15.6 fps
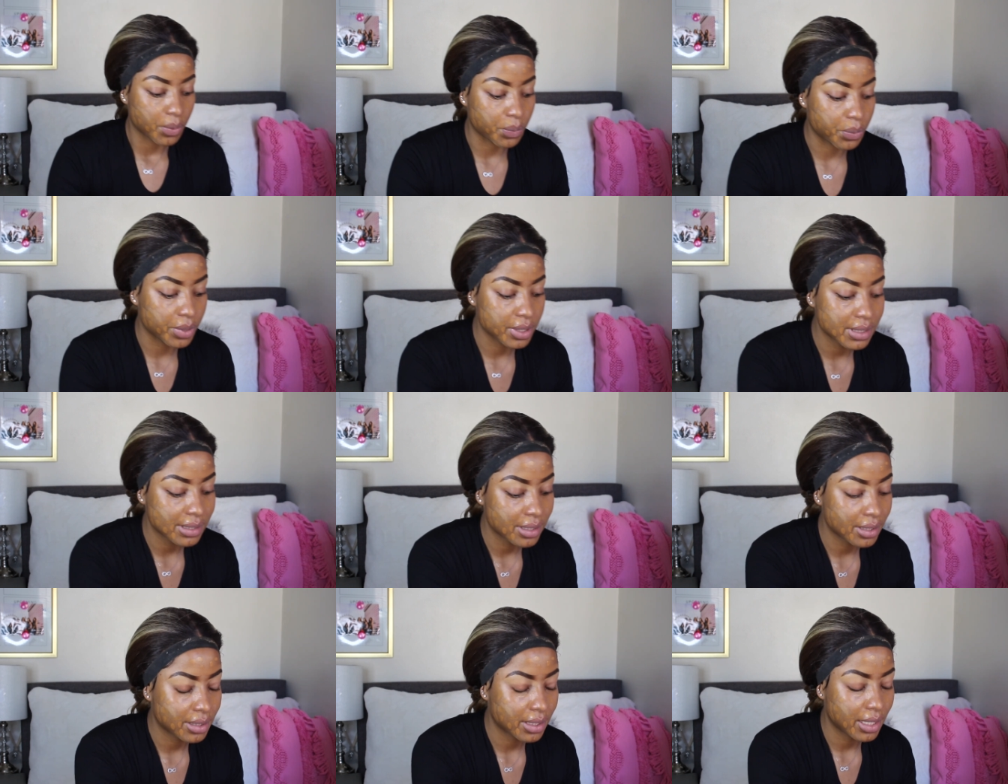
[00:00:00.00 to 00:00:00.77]

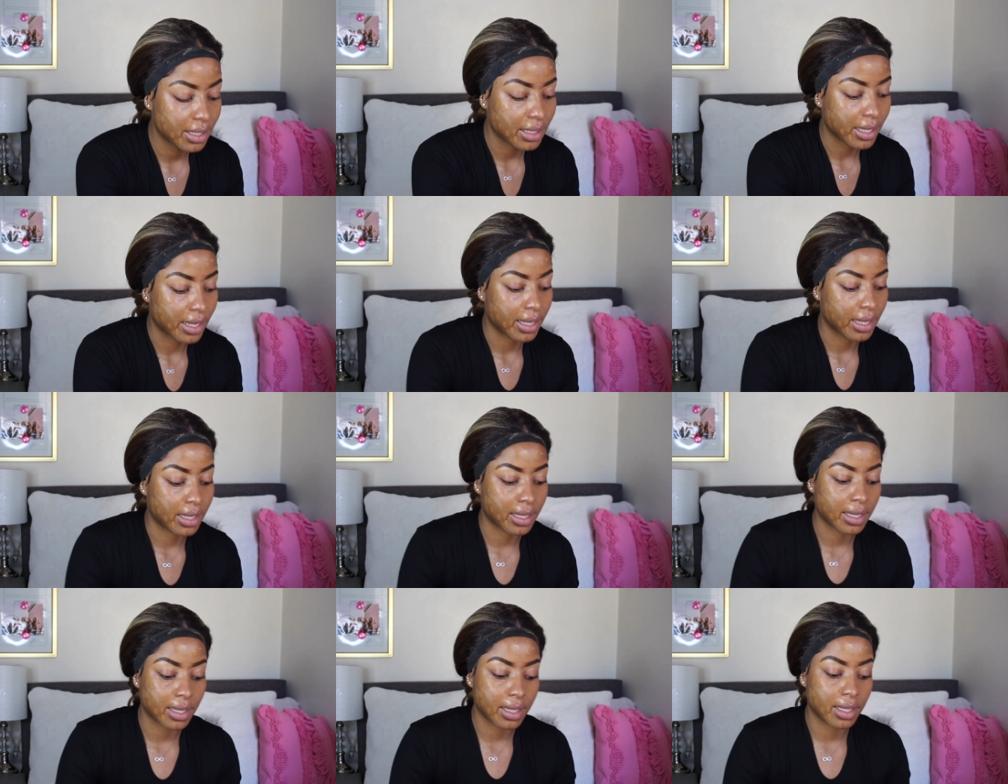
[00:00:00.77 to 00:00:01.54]
Recently,
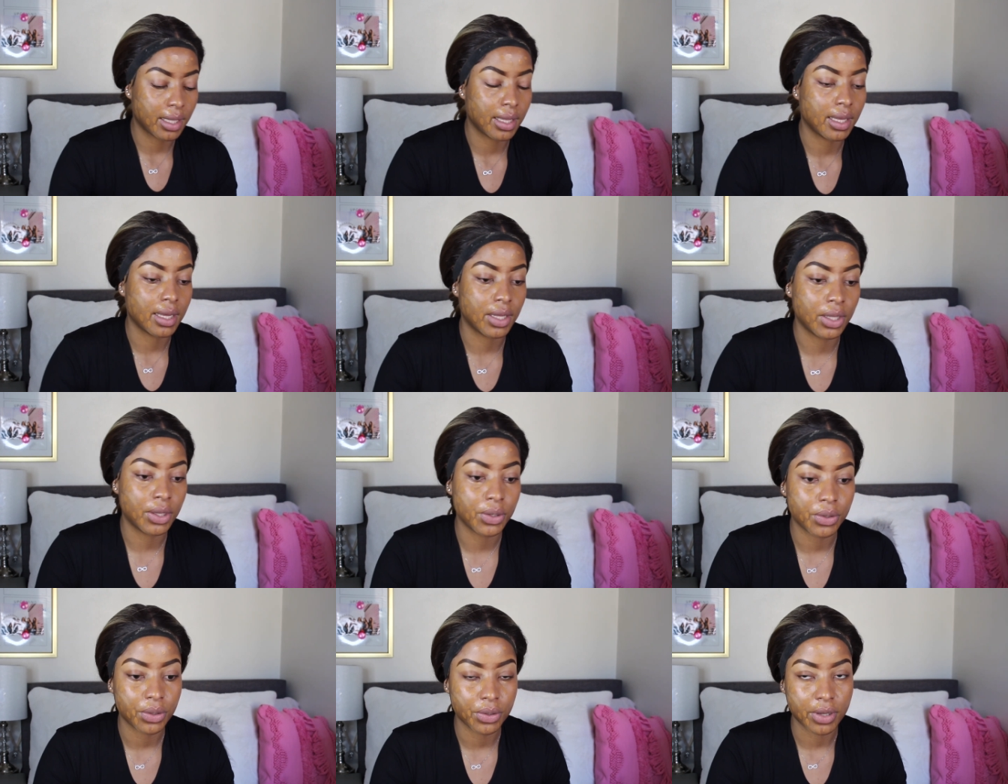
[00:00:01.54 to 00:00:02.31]
like,
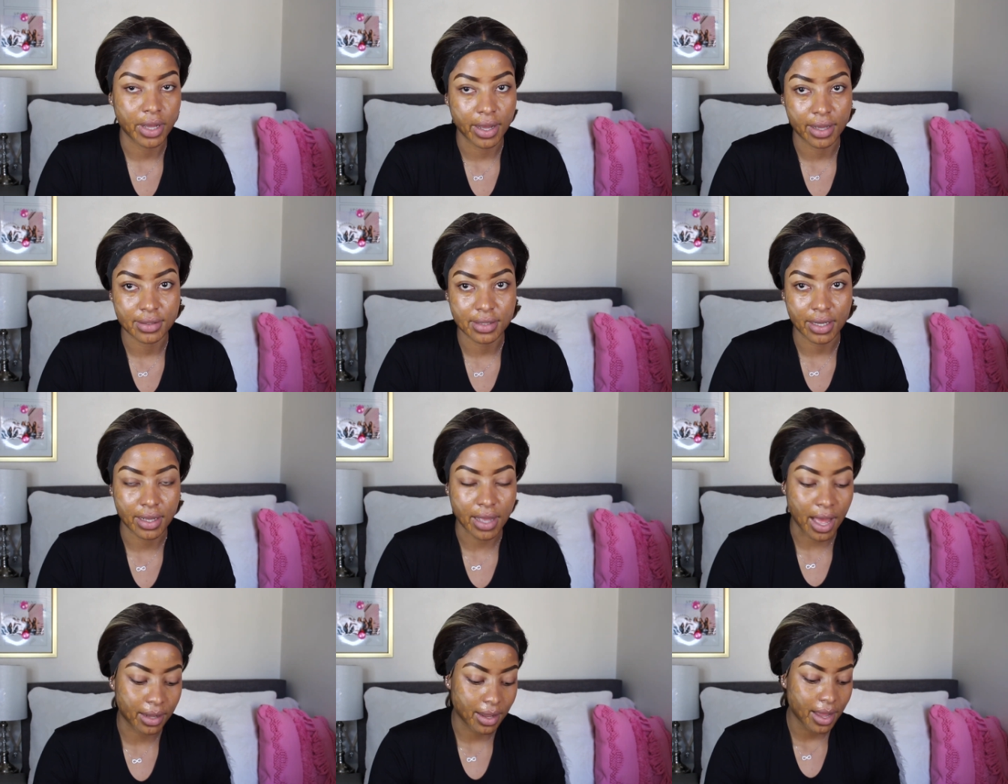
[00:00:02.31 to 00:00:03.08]
you know, you guys,
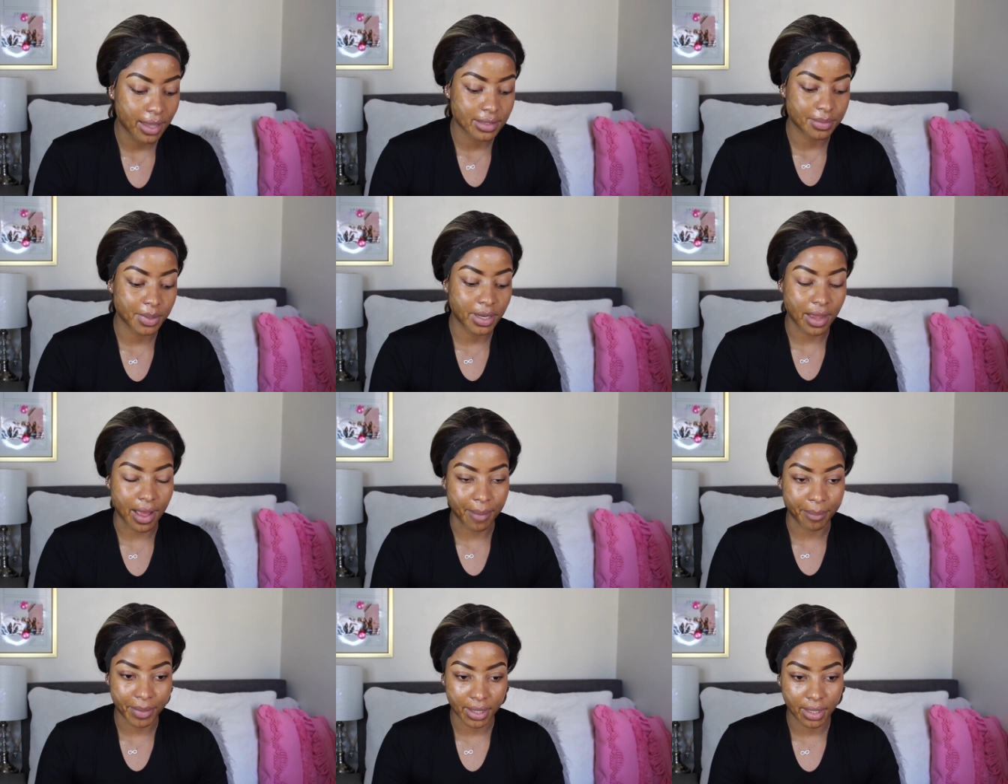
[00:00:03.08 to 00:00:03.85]
like, a lot has been
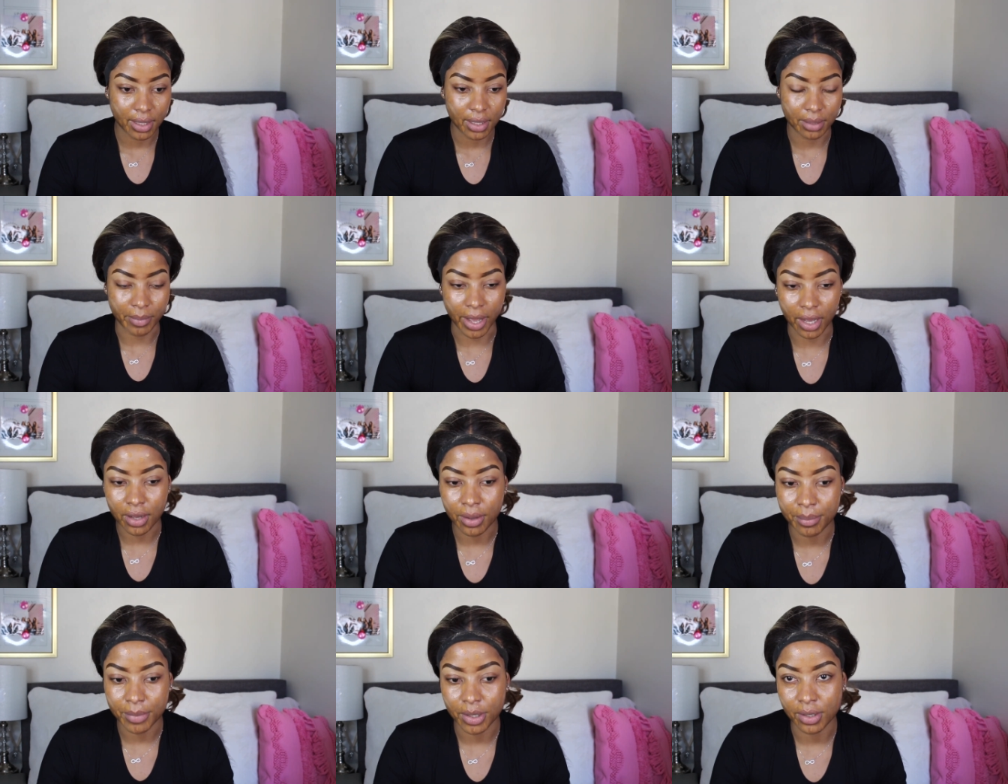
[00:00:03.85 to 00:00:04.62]
happening in my
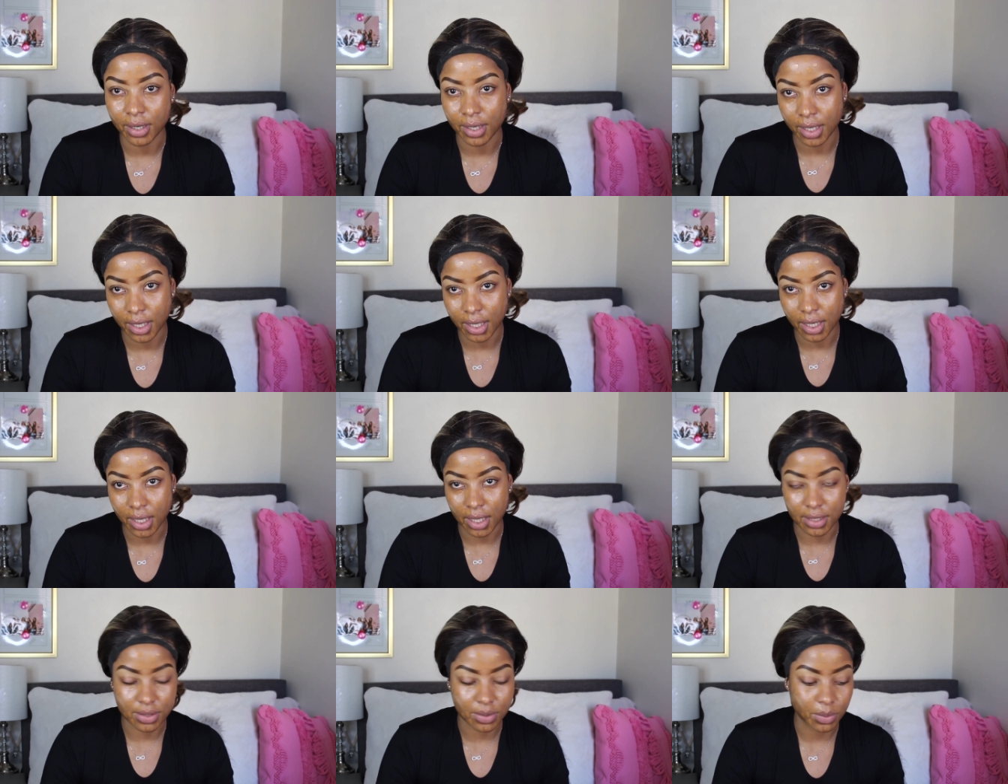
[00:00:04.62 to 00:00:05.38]
community
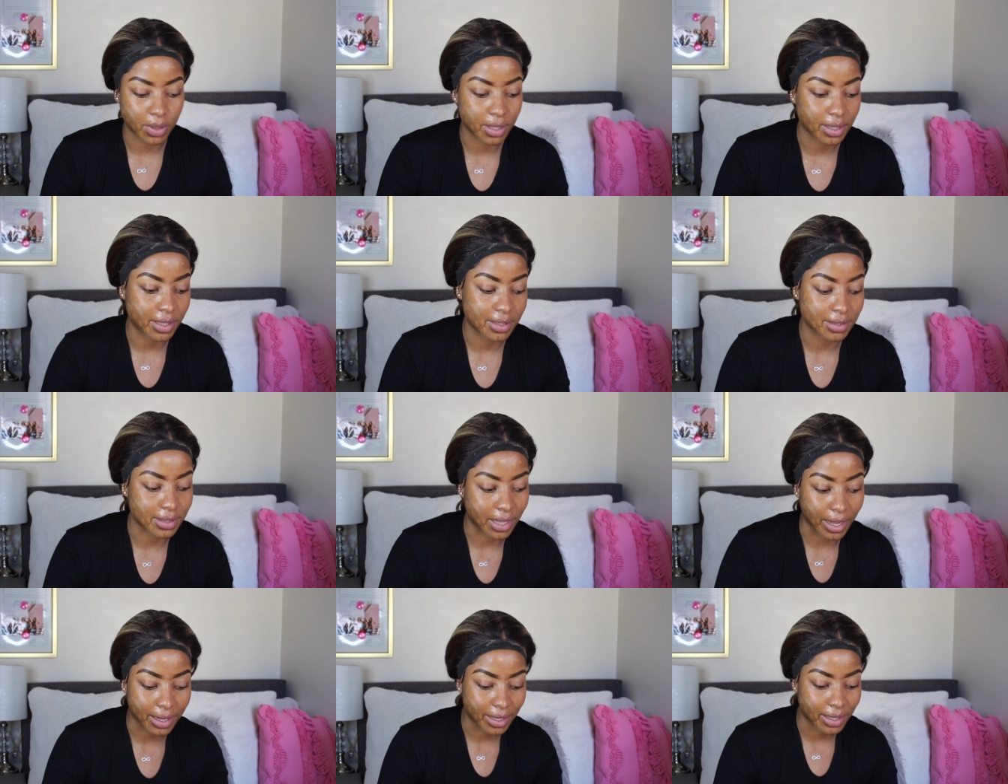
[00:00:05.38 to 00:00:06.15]
as well as,
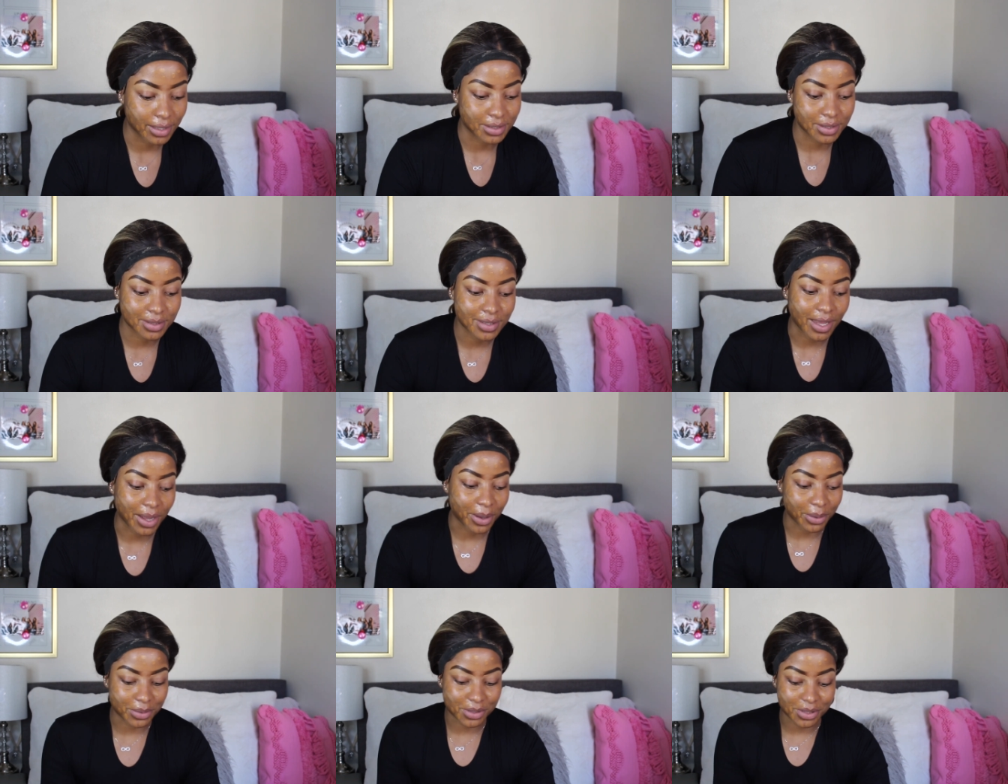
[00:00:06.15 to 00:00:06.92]
like, just,
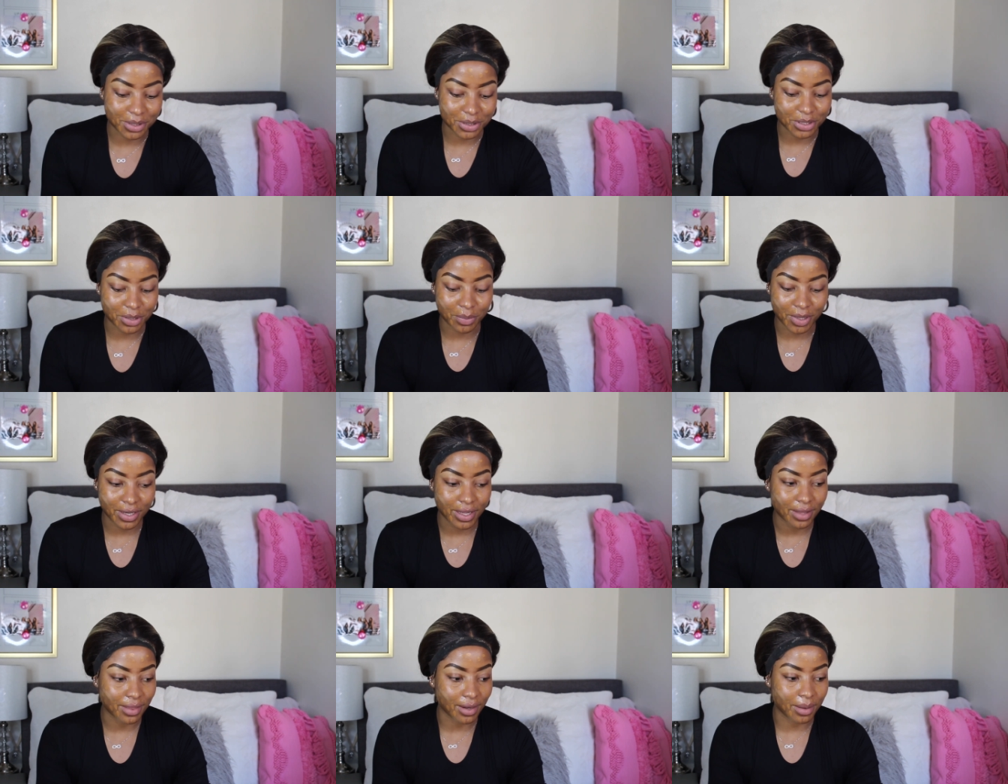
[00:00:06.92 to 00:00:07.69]
like, on social
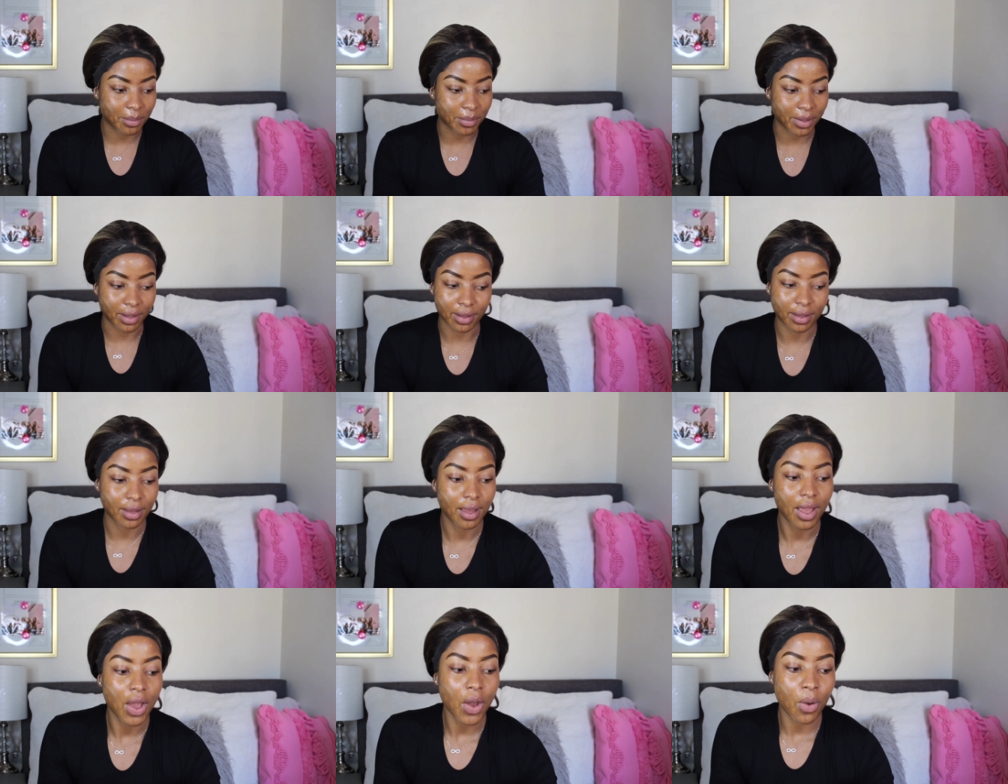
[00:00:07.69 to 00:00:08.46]
media that I'm like,
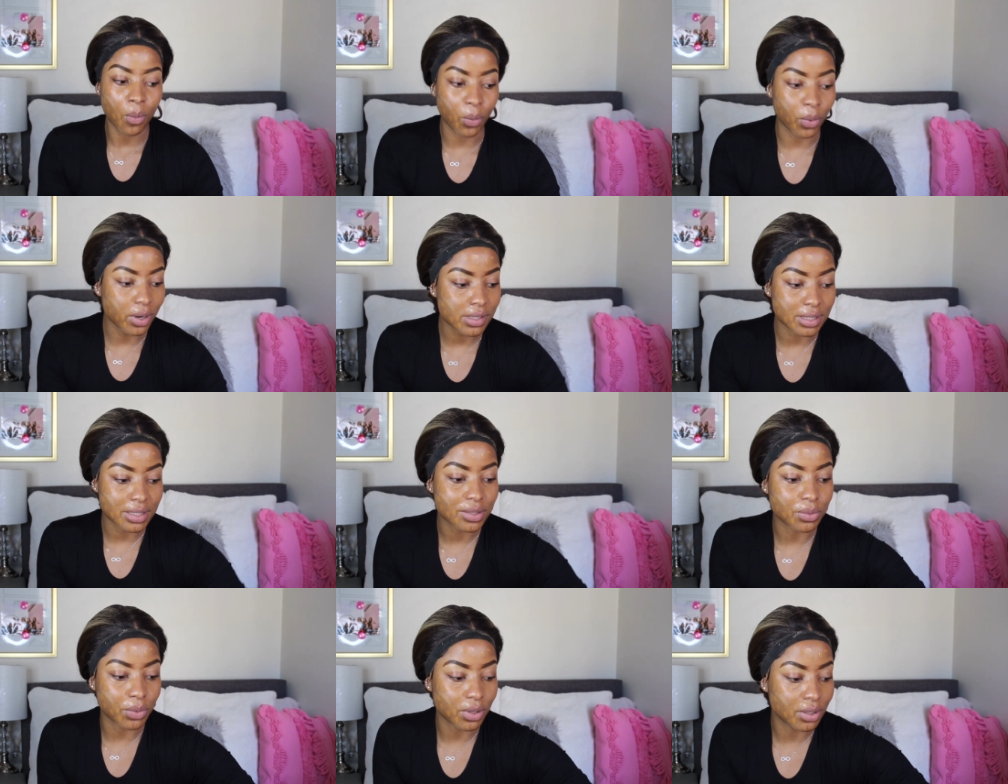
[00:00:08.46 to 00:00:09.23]
where is
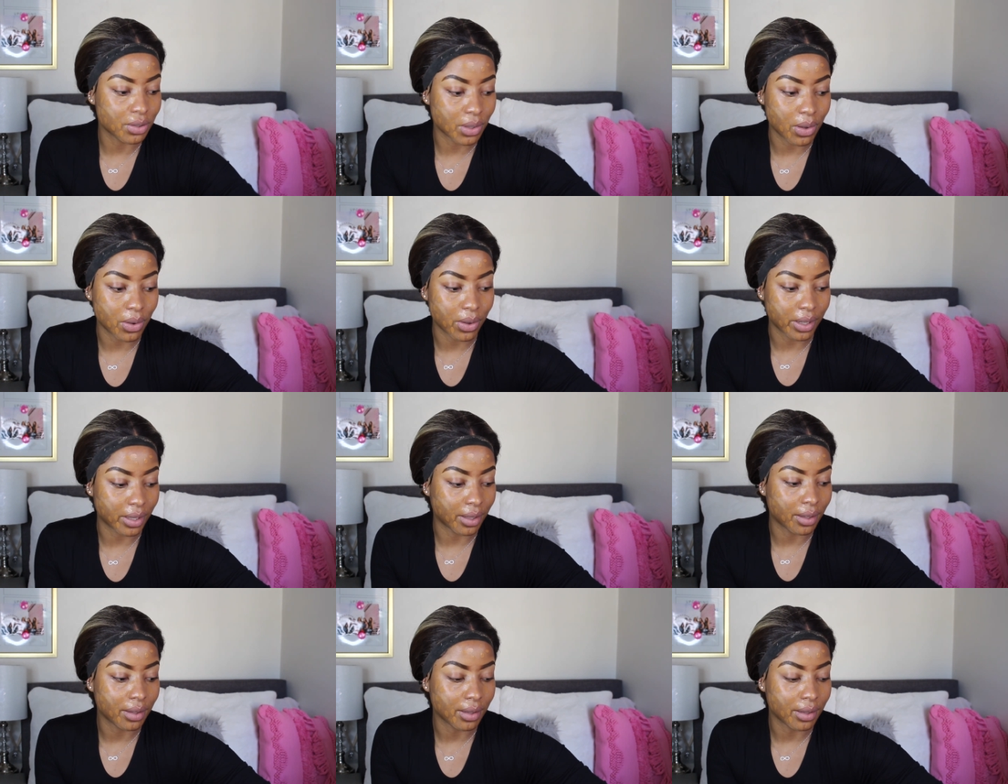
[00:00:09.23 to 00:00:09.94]
this world going?